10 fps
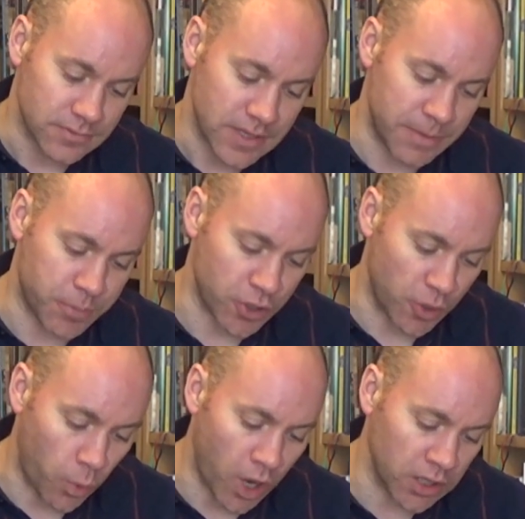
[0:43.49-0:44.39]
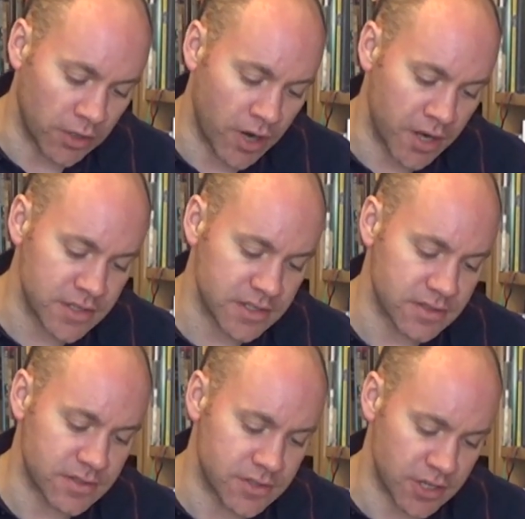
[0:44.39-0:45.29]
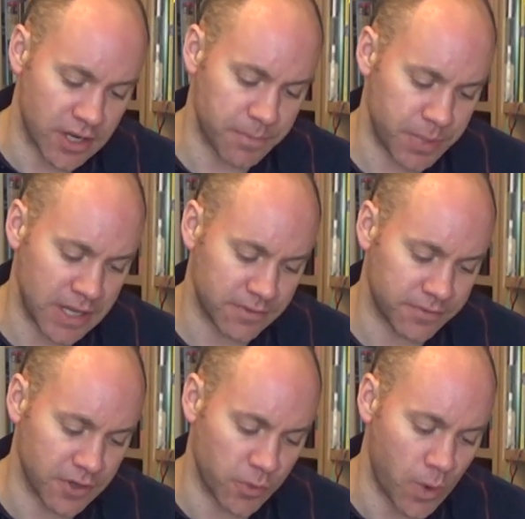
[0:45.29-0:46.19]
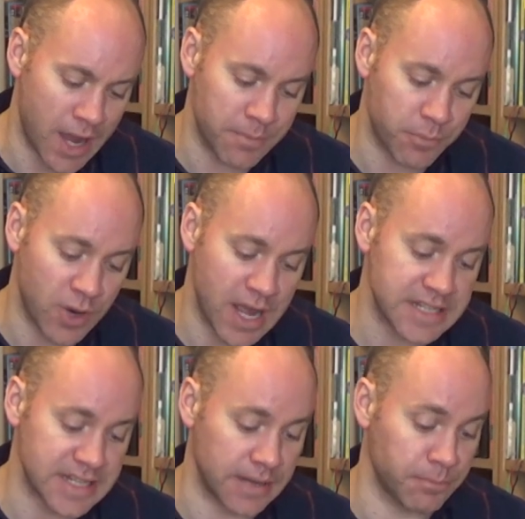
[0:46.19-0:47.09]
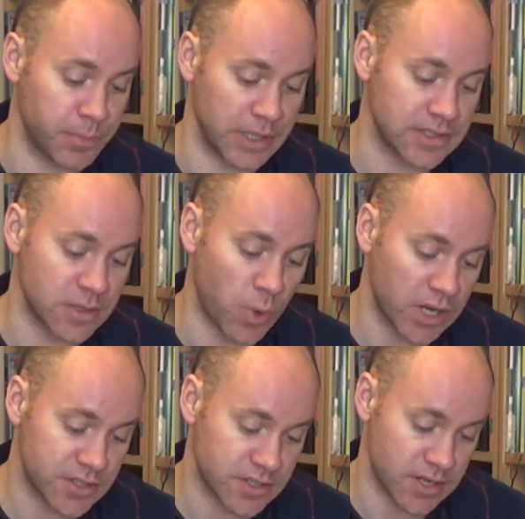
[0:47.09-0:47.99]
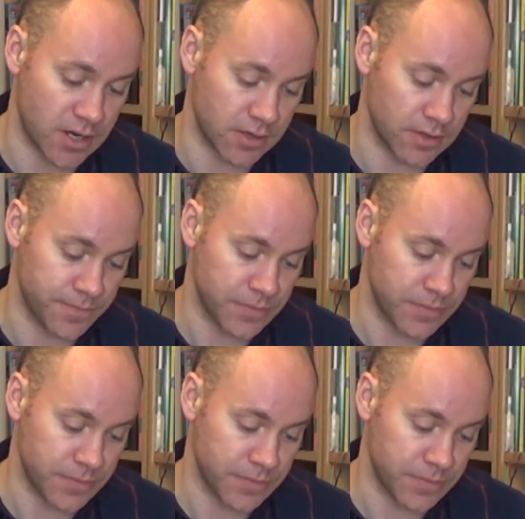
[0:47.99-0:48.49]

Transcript: He put a wall around it, dug a pit for a winepress, and built a watchtower.